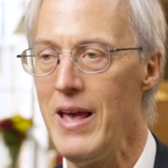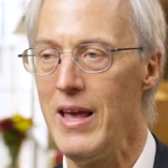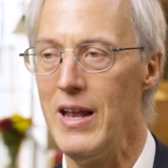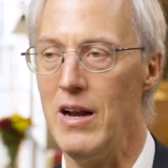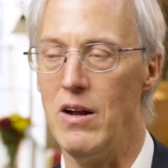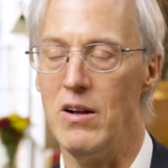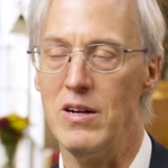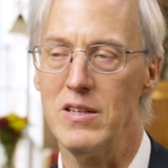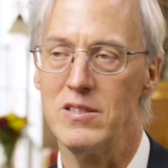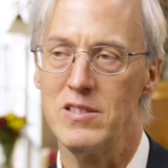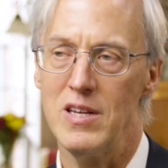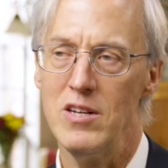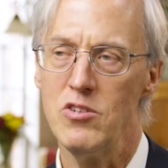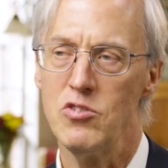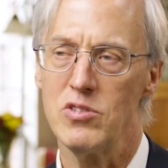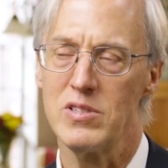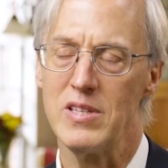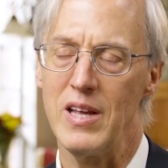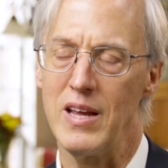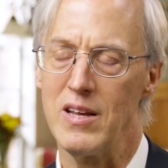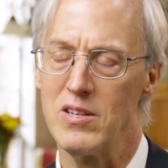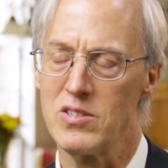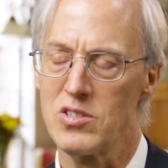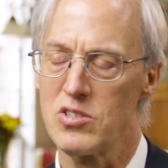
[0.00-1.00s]
You know, and it's
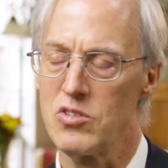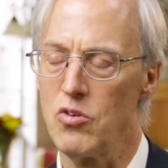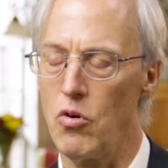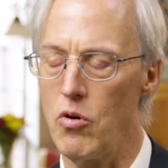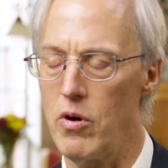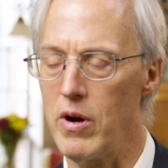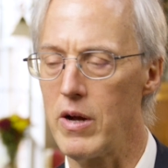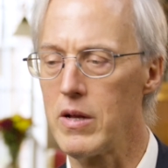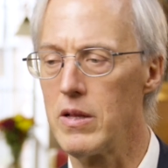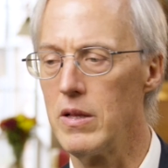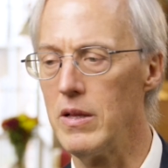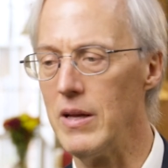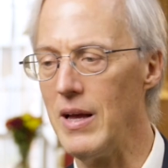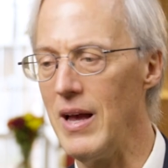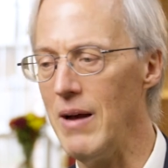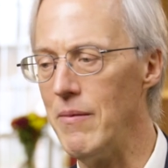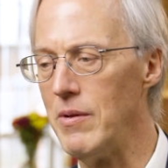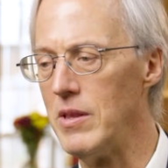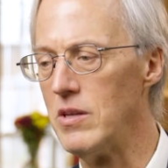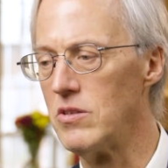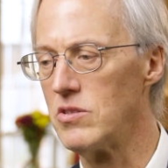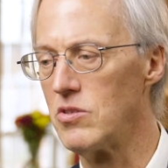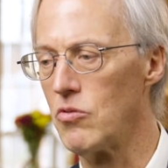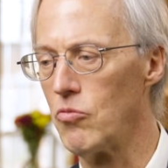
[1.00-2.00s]
interesting historically. I
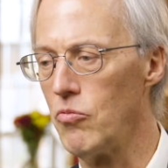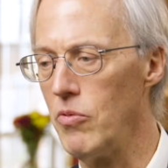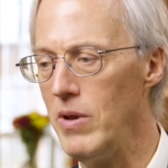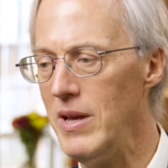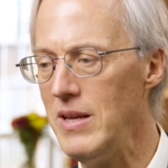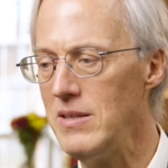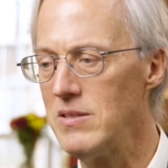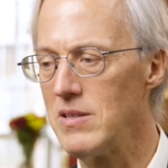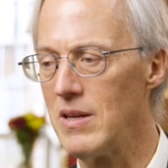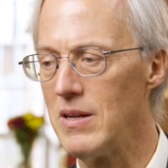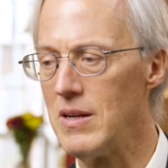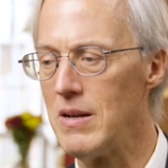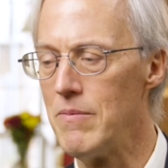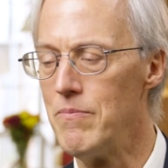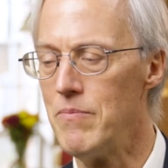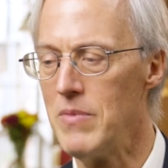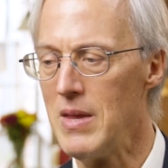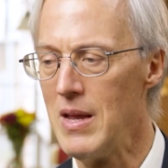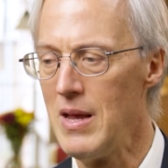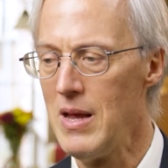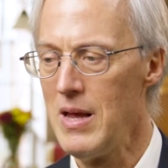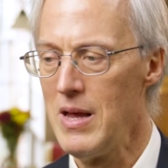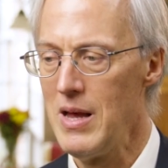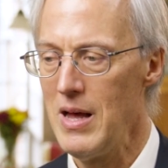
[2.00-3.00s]
mean, there's a reason.
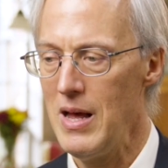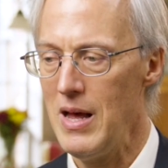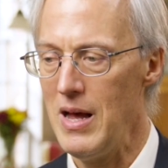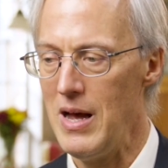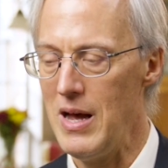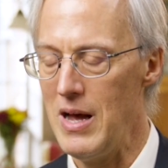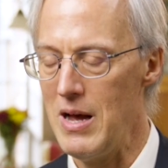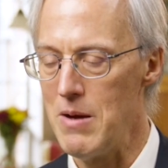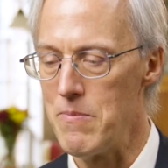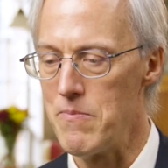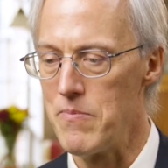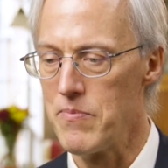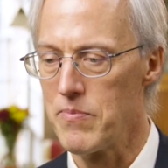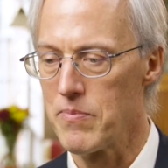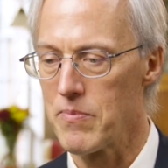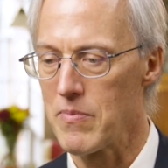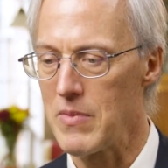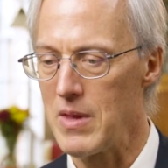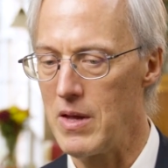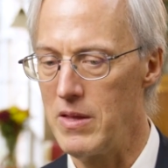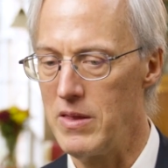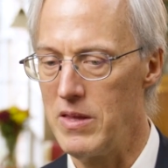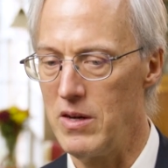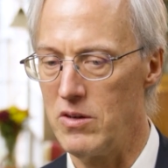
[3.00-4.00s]

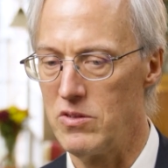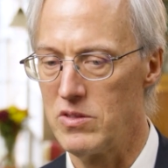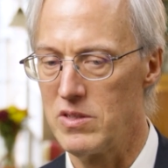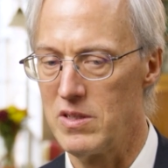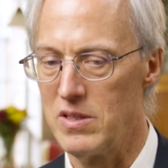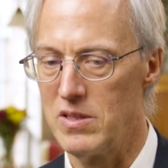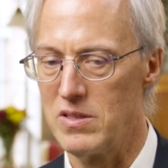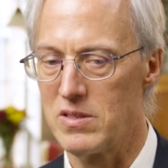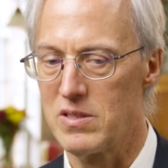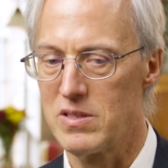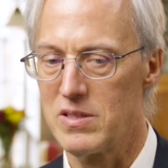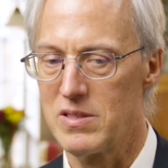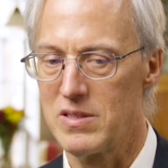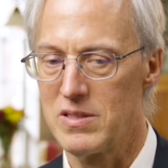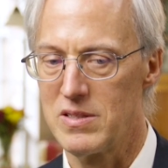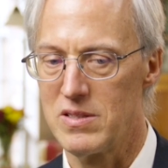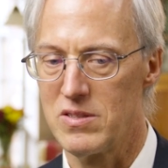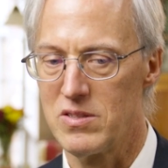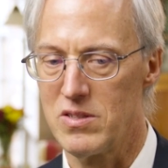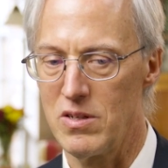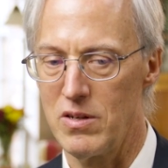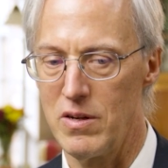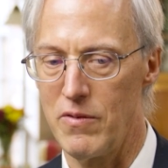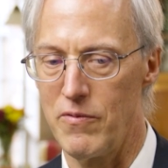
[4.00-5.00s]
There's this
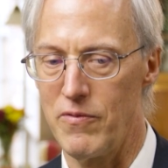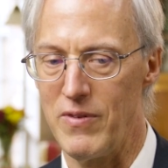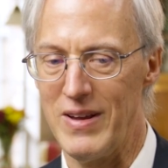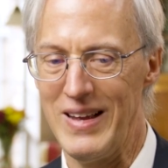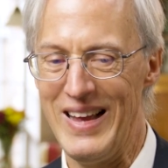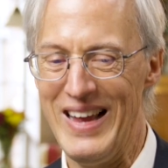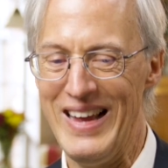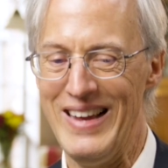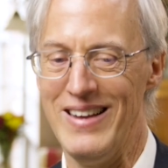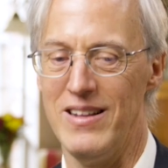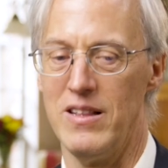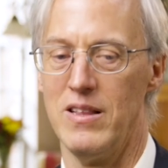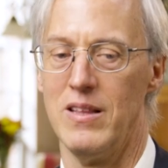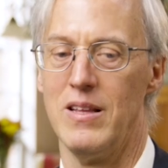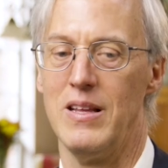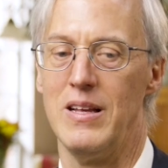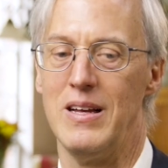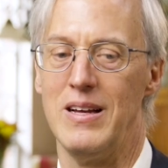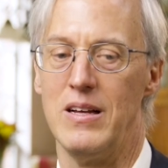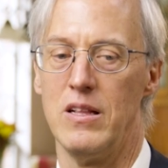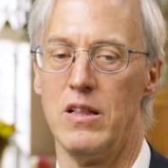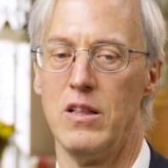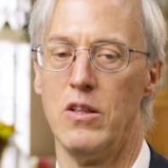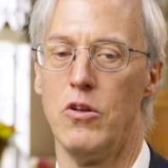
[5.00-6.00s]
sort of
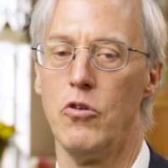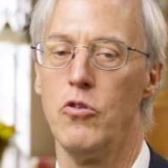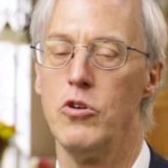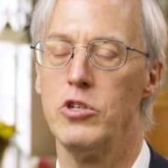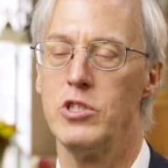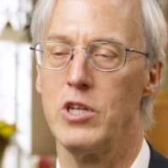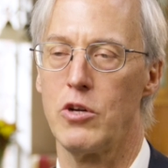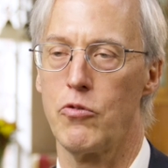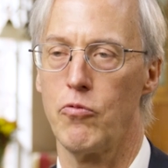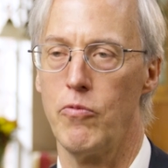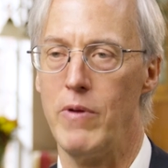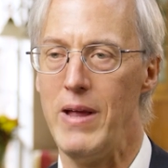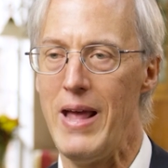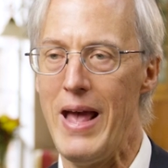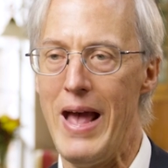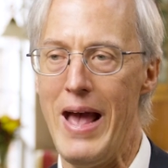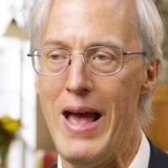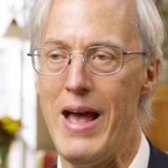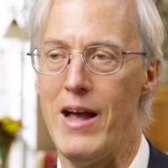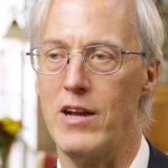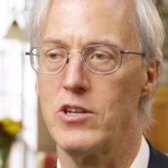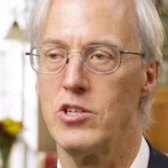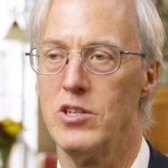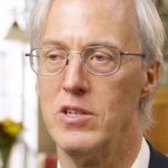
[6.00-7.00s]
allergic
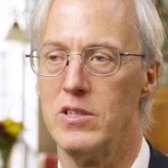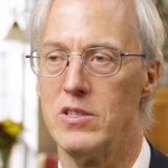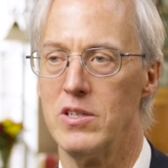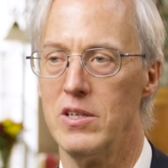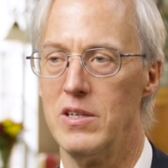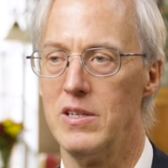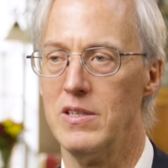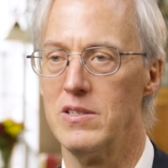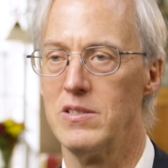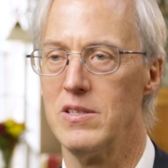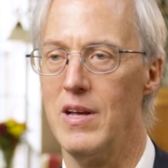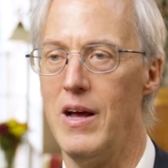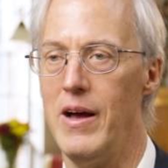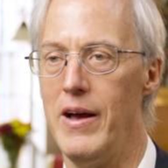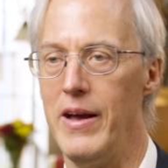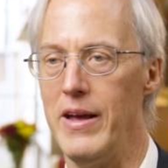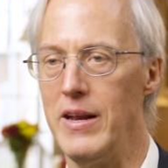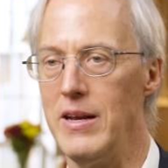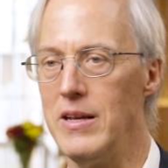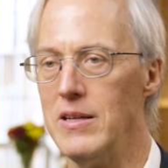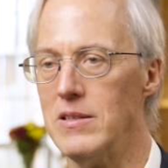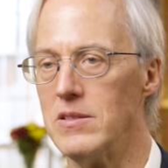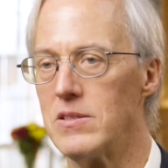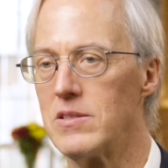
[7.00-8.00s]
reaction to
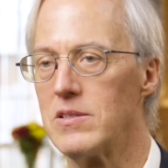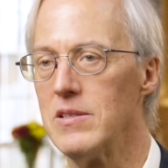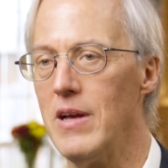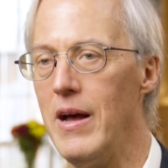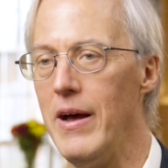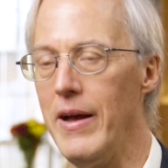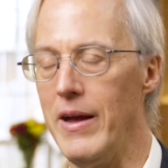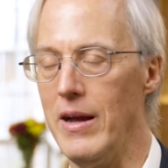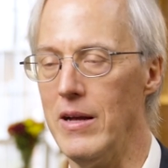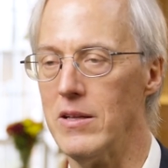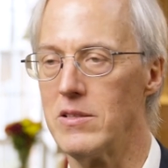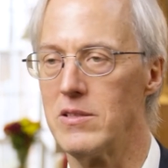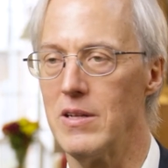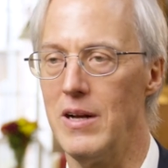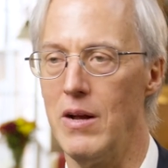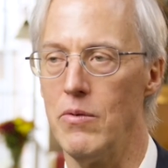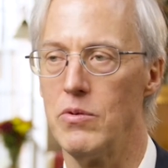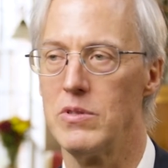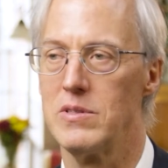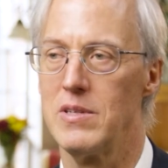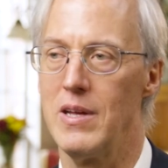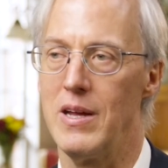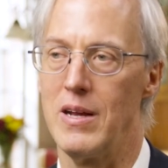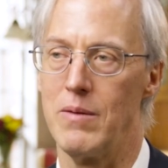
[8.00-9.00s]
design in science. And I
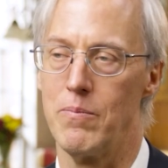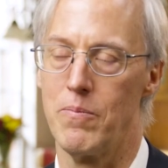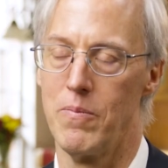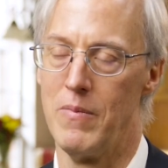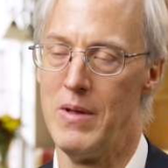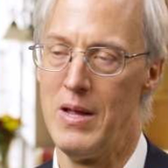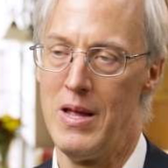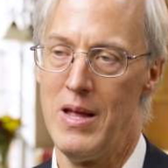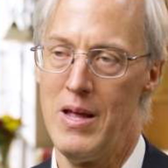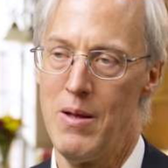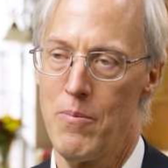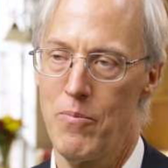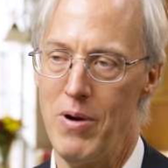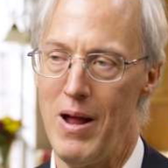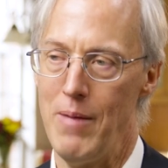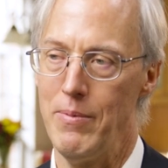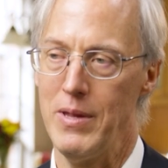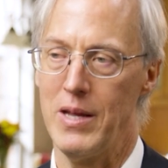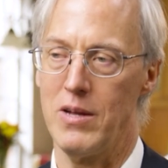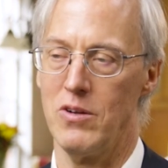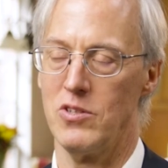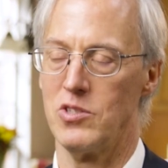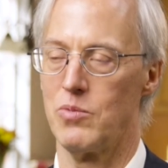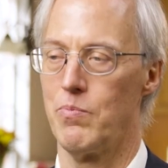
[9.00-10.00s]
would say it
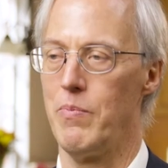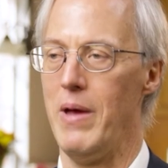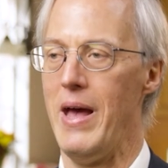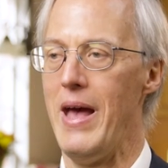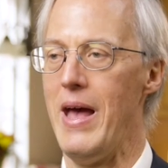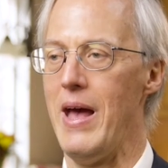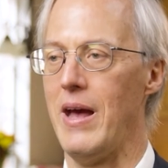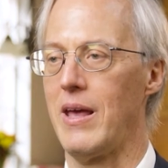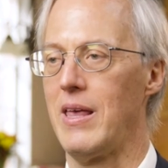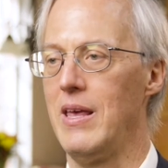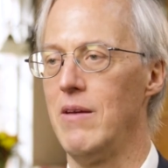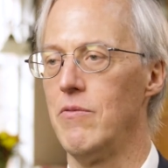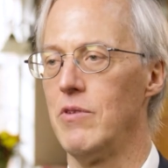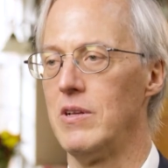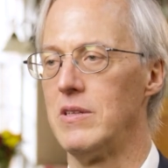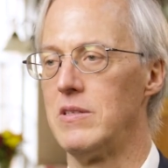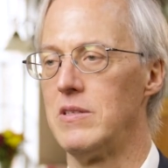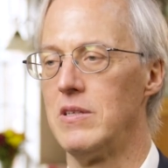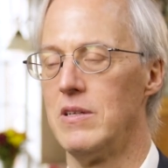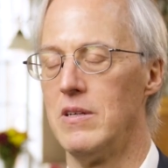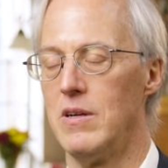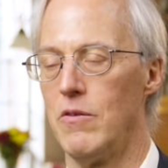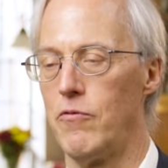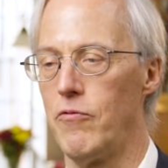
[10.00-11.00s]
probably goes back even
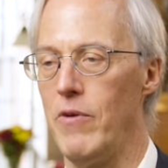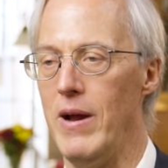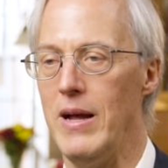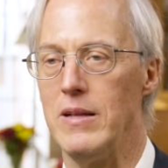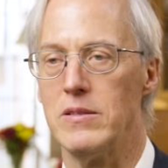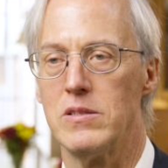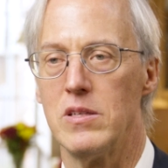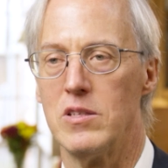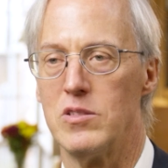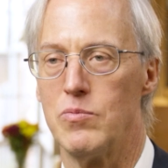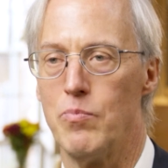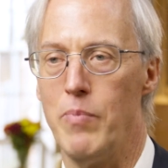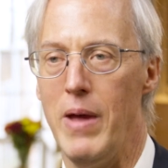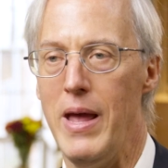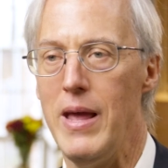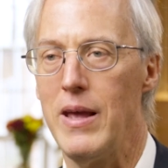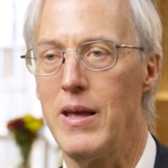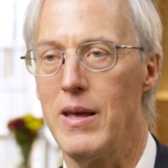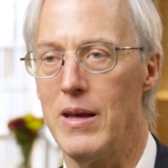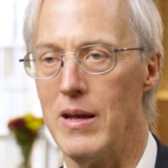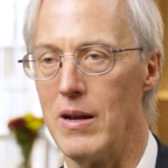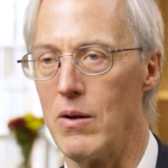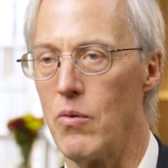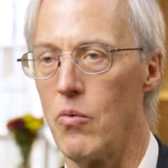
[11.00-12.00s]
to Francis
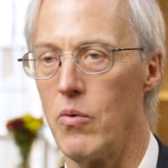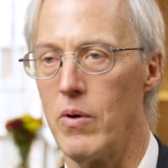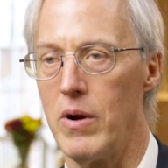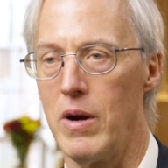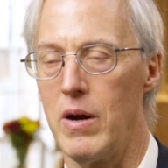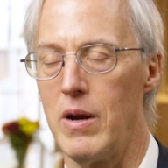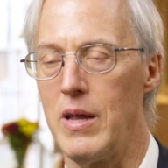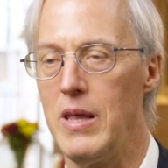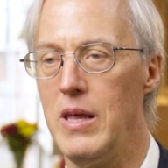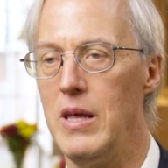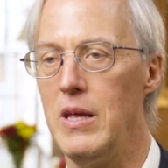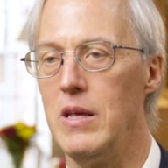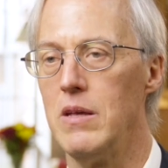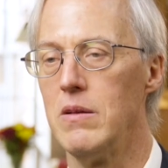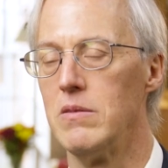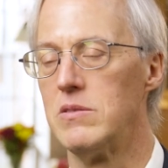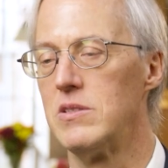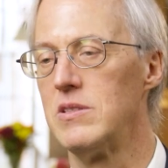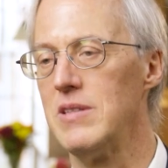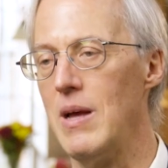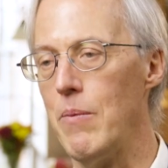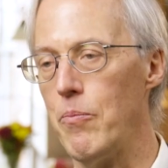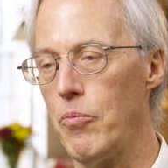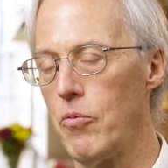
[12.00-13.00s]
Bacon, where he
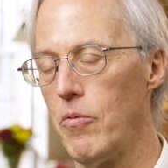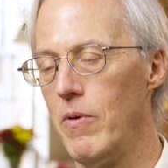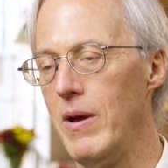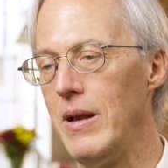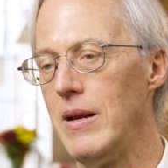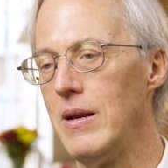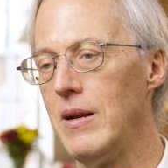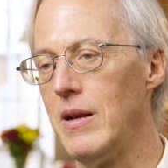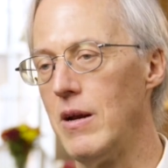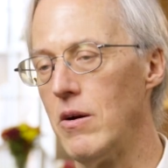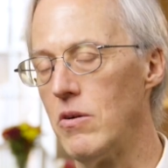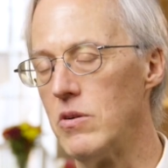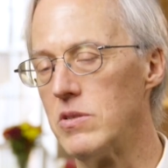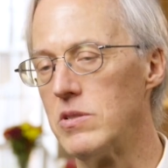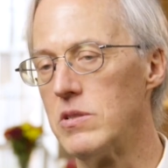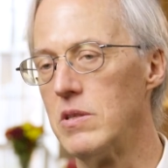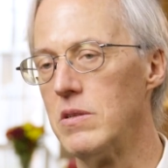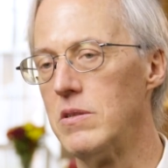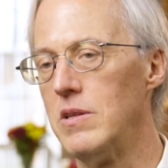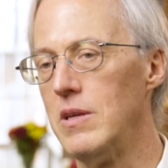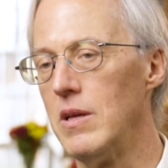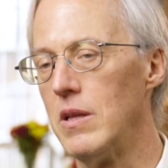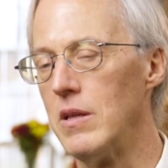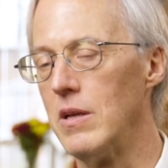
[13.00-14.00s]
separated
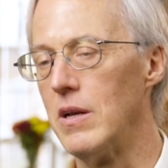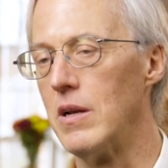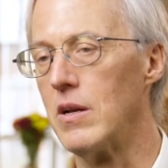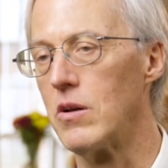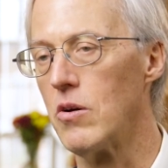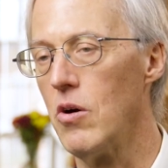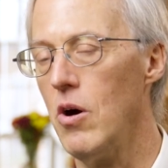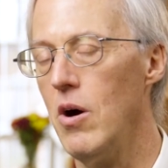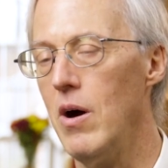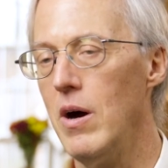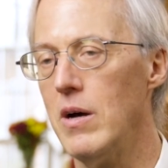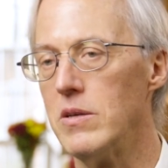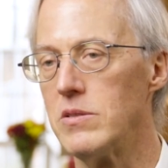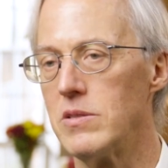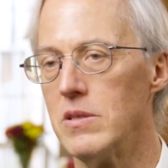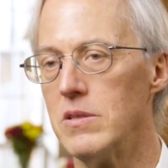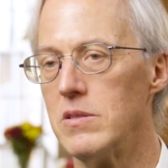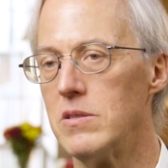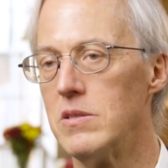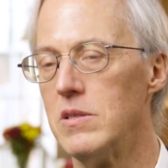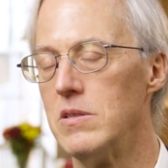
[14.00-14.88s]
Aristotelian causes.